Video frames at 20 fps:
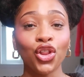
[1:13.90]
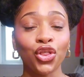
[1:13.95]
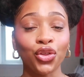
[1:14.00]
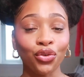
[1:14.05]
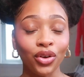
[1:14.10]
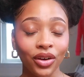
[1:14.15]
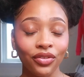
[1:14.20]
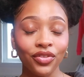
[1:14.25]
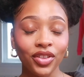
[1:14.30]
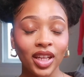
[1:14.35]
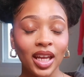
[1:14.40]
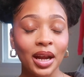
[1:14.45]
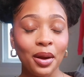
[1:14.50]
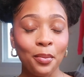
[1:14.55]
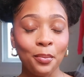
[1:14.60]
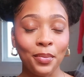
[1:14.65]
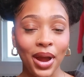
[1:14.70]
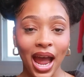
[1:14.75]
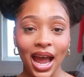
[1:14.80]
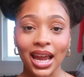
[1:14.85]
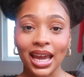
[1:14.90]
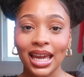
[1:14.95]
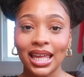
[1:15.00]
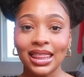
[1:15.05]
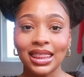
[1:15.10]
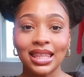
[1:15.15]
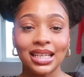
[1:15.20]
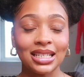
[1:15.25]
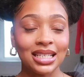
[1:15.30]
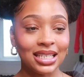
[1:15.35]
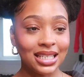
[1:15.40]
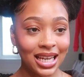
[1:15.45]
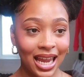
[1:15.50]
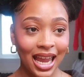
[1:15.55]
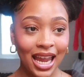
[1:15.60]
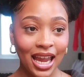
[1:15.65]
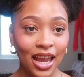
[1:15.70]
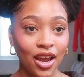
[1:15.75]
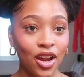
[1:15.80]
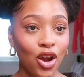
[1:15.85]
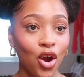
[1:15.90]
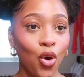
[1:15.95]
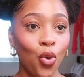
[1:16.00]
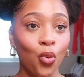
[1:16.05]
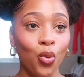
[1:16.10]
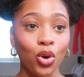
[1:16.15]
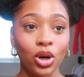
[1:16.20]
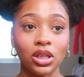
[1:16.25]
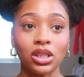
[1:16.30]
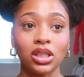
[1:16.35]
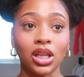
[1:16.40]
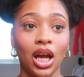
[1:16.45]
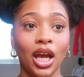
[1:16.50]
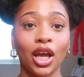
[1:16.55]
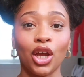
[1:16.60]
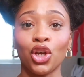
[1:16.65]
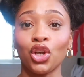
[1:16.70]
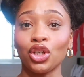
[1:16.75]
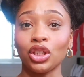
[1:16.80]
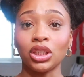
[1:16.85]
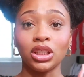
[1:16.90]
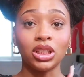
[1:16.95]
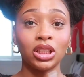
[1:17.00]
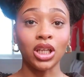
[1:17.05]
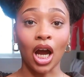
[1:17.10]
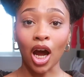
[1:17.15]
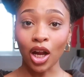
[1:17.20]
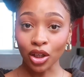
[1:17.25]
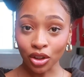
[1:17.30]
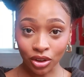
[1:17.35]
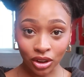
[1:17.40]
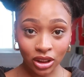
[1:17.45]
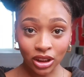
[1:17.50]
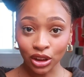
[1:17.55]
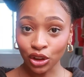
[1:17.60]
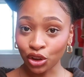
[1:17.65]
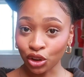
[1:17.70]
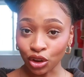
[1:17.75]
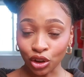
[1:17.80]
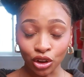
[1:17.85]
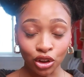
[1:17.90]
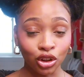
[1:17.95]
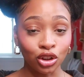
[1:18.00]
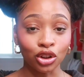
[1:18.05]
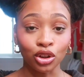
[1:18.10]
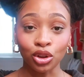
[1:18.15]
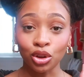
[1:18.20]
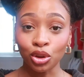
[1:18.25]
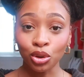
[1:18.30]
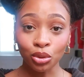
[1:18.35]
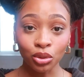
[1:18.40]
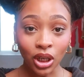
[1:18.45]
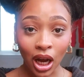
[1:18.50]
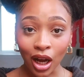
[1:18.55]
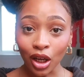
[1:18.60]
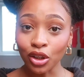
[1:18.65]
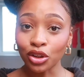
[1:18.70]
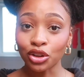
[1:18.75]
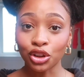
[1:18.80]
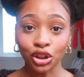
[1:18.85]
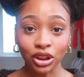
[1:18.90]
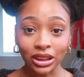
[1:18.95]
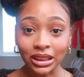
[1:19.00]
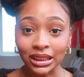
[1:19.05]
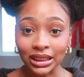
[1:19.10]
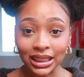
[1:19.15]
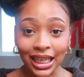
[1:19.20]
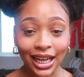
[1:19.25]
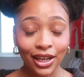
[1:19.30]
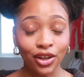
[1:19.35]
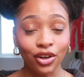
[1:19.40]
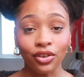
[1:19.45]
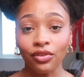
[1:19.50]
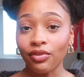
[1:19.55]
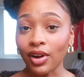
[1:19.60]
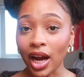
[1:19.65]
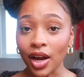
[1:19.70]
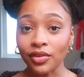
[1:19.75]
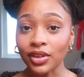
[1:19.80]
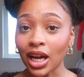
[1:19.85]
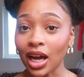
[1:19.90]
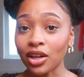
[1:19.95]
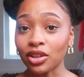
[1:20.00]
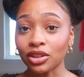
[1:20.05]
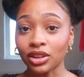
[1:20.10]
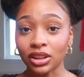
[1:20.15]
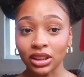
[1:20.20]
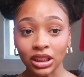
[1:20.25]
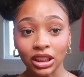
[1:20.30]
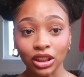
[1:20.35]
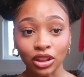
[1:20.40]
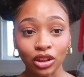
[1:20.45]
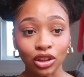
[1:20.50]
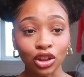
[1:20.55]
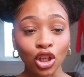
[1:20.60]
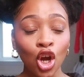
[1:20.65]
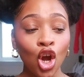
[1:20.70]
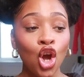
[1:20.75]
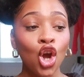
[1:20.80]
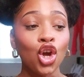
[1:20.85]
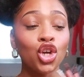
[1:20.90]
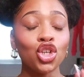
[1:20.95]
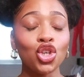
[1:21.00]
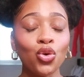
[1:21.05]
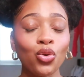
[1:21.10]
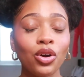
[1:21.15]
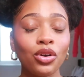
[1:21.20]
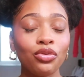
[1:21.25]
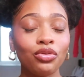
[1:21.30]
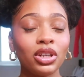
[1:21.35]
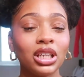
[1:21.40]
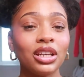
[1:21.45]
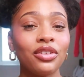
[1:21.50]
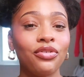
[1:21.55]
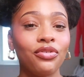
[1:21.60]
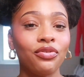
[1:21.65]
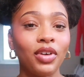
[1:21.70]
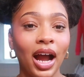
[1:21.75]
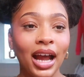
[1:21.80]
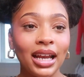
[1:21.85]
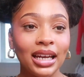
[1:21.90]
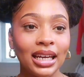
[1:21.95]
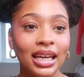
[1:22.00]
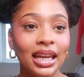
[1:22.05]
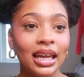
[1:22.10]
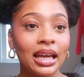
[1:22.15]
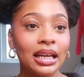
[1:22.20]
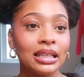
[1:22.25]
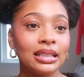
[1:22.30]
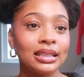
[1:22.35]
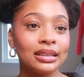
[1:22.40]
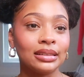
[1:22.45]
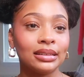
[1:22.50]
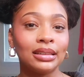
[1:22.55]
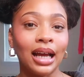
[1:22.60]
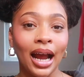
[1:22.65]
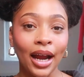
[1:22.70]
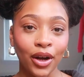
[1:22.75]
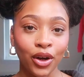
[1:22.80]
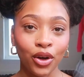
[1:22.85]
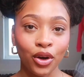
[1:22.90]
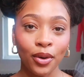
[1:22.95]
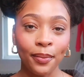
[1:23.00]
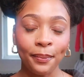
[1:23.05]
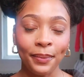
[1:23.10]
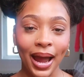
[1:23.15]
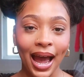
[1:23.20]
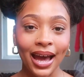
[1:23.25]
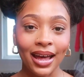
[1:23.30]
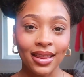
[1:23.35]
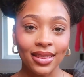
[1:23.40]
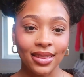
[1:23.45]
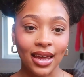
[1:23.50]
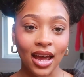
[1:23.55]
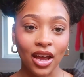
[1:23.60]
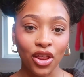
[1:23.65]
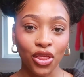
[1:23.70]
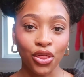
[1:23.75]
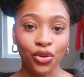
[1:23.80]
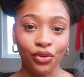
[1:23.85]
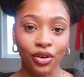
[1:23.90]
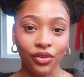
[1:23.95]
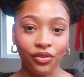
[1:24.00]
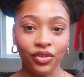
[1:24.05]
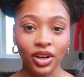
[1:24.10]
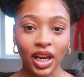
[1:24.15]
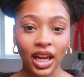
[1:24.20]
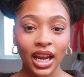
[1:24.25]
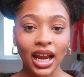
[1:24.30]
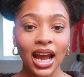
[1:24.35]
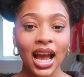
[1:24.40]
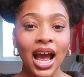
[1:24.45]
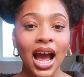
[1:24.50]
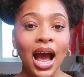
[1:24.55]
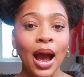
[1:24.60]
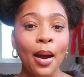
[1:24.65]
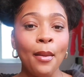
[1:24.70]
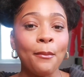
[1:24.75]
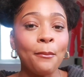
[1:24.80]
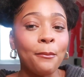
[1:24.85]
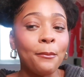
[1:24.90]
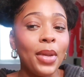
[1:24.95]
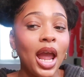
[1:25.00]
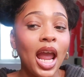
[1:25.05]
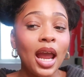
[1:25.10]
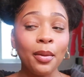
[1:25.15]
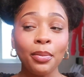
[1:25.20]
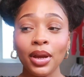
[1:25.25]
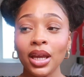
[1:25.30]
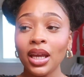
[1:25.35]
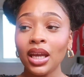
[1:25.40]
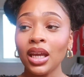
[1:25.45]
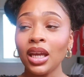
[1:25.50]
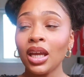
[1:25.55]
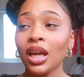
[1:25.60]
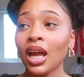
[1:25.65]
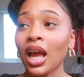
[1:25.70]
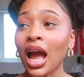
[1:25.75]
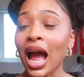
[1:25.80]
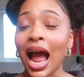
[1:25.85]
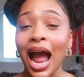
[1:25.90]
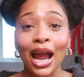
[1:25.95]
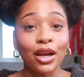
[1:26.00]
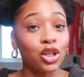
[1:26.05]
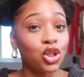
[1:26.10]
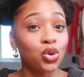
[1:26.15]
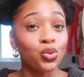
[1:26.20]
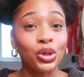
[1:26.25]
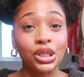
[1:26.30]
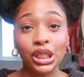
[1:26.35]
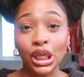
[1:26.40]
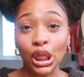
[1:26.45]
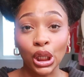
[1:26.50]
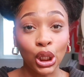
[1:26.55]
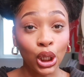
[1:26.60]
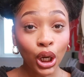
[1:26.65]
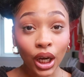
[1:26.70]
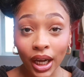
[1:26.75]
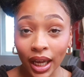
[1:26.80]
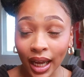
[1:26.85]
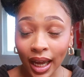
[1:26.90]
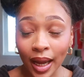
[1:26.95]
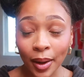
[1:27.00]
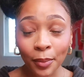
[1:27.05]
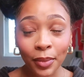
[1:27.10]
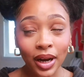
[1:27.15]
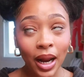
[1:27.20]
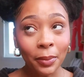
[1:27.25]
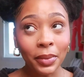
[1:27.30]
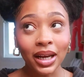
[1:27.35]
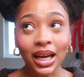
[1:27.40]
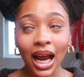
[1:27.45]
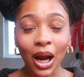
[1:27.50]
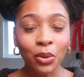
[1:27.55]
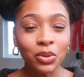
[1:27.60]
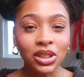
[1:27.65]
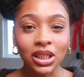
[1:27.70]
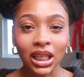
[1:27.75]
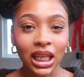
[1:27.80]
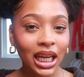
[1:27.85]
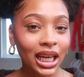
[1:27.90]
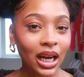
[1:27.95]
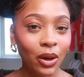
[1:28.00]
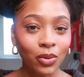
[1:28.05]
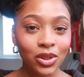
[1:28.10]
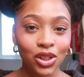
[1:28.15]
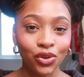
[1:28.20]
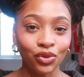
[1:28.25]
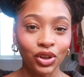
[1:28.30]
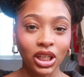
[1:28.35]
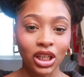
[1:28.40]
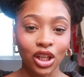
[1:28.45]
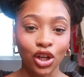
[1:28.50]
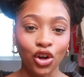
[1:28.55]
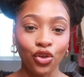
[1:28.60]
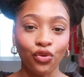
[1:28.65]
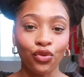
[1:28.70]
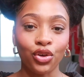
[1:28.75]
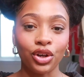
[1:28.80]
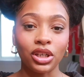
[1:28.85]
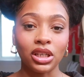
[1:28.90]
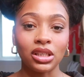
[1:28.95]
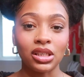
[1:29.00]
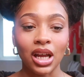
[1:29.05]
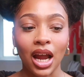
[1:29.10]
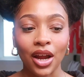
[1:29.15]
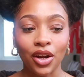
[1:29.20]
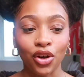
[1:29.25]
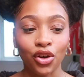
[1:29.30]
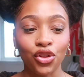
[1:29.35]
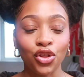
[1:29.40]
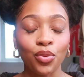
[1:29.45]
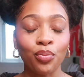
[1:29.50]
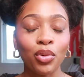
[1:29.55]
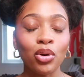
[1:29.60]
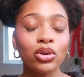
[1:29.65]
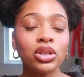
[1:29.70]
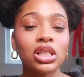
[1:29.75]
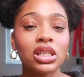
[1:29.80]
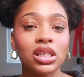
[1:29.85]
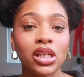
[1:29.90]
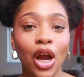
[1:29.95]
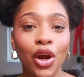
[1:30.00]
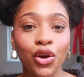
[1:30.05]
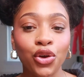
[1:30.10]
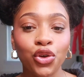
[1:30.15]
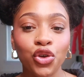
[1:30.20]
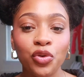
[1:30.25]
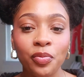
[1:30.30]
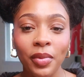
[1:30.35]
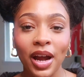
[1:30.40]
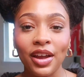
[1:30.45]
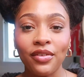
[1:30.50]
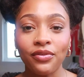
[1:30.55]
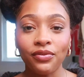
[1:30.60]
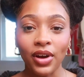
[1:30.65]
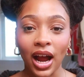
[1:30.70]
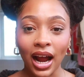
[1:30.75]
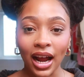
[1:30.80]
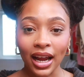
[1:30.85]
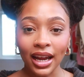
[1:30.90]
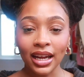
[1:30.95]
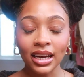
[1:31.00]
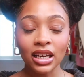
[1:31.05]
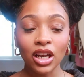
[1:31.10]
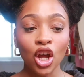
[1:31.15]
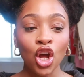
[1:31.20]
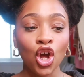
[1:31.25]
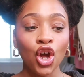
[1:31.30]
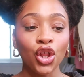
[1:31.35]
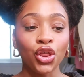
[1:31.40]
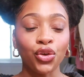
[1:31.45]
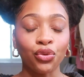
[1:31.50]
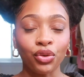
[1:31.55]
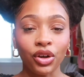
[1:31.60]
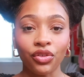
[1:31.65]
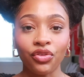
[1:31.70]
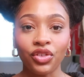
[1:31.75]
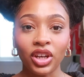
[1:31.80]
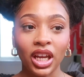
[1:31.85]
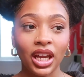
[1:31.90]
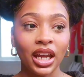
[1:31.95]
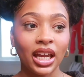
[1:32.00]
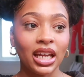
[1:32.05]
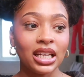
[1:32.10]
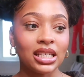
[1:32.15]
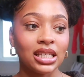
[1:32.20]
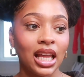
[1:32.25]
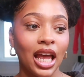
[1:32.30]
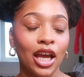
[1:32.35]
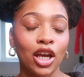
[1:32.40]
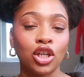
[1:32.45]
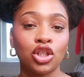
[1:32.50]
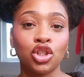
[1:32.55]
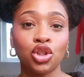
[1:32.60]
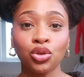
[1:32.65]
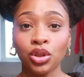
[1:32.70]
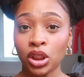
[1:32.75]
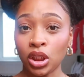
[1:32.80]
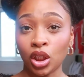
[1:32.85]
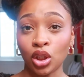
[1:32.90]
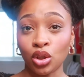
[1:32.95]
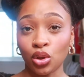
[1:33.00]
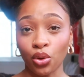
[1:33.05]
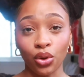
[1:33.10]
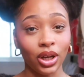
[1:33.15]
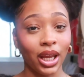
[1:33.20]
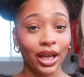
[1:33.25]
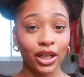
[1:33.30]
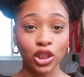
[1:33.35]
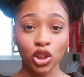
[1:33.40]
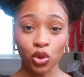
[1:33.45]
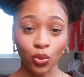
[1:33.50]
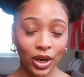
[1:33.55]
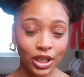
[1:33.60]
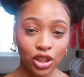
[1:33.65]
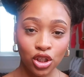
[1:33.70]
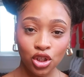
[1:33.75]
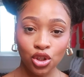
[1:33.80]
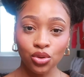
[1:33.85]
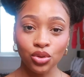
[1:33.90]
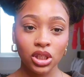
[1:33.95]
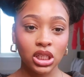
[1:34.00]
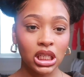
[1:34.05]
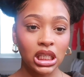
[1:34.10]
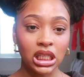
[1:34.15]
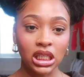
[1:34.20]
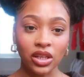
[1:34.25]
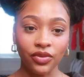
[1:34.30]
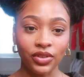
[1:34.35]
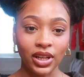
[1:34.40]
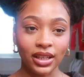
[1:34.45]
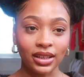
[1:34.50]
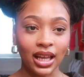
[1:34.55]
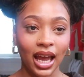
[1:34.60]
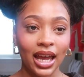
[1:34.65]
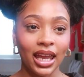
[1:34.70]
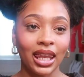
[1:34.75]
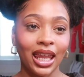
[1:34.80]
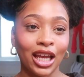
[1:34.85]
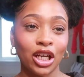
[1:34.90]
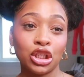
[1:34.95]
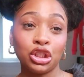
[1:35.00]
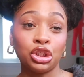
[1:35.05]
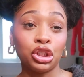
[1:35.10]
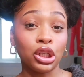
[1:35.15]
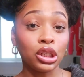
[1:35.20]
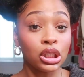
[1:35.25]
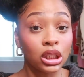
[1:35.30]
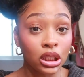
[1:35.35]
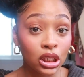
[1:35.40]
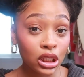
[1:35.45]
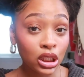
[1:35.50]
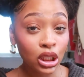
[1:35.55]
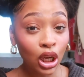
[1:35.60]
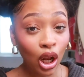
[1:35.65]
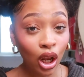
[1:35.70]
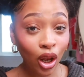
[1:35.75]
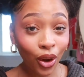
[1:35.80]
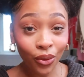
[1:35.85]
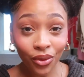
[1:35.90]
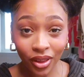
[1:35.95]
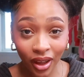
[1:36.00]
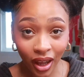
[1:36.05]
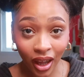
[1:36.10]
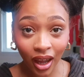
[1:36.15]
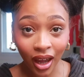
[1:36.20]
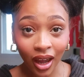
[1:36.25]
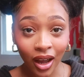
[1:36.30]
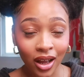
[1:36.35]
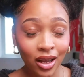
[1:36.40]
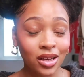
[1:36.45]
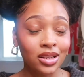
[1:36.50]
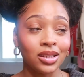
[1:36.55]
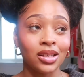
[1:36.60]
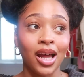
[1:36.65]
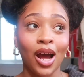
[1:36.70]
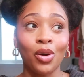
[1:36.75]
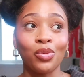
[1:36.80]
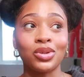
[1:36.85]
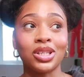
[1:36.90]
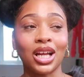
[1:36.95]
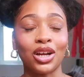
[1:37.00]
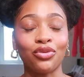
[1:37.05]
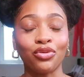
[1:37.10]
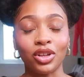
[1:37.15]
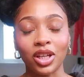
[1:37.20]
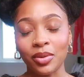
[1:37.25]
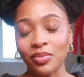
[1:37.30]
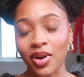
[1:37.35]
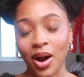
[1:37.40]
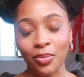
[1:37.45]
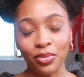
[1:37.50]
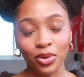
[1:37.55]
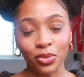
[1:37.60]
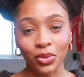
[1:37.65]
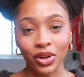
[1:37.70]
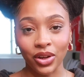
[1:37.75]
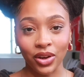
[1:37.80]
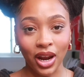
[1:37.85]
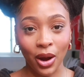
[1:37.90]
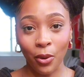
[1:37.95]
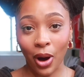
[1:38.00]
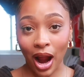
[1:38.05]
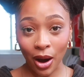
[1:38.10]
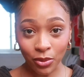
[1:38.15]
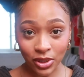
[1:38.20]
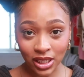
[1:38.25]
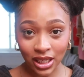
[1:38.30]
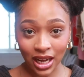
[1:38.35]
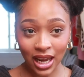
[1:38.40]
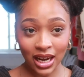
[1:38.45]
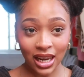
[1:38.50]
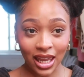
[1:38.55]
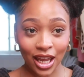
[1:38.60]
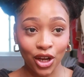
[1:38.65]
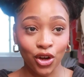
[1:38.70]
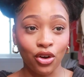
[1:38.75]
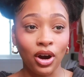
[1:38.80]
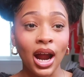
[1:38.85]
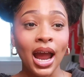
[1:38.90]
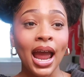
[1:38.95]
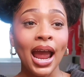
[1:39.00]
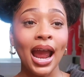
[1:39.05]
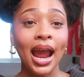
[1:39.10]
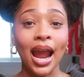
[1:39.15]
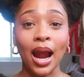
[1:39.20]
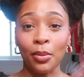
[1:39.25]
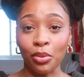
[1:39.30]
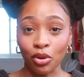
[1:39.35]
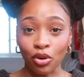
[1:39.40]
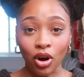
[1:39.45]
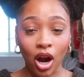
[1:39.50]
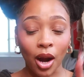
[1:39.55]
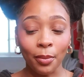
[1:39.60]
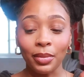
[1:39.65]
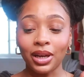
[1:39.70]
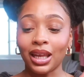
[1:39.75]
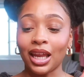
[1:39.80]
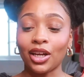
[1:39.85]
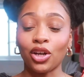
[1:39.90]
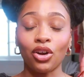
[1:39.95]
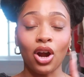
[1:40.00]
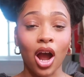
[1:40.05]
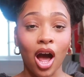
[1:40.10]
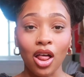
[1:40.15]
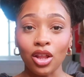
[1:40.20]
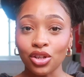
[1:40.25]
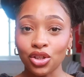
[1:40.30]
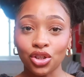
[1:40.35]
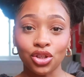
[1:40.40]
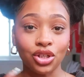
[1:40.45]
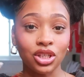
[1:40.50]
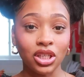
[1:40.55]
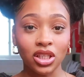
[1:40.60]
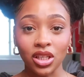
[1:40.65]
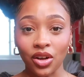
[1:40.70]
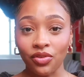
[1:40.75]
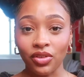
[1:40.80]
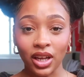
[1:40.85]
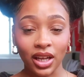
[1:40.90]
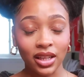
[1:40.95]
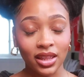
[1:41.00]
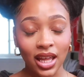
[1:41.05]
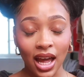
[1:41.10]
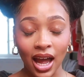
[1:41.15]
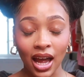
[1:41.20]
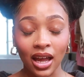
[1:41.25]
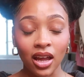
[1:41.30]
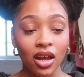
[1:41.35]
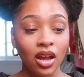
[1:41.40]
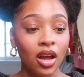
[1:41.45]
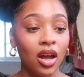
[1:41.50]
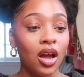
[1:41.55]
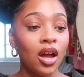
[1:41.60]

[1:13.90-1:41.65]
Thrifting back in the day was like your $1 t-shirts, your $2 jeans, like your $5 sneakers. You weren't really finding designer back then thrifting. Maybe I just wasn't looking, but I mean, I was a kid, I wasn't really looking for designer. The most designer you might find thrifting is like Juicy Couture, like sweatsuits and stuff like that, and like Justice clothing, because that was like really popular when I was a kid, and like your Abercrombie, like your Hollister and stuff like that.